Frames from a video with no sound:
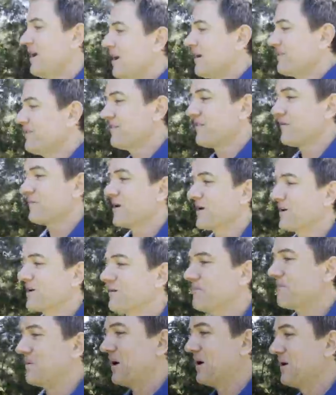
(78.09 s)
I've never broken
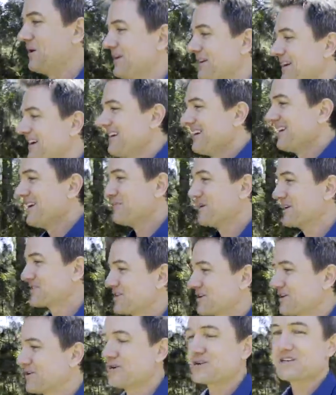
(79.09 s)
a bone. I'm
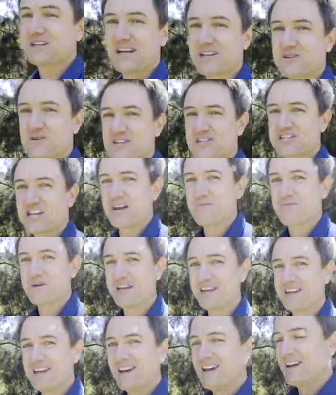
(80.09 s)
actually a cross-country
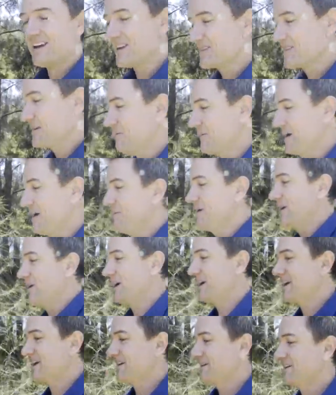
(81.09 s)
champion. I said, maybe
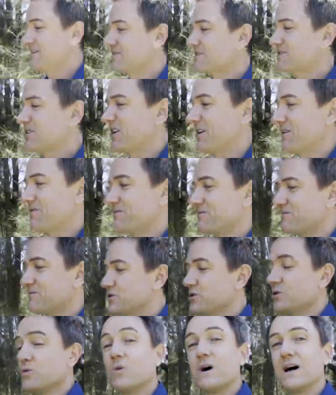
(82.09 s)
I can sort of
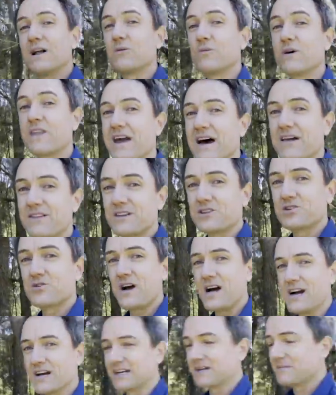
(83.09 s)
do well without the
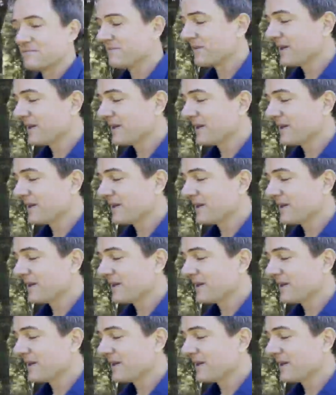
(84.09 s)
drug.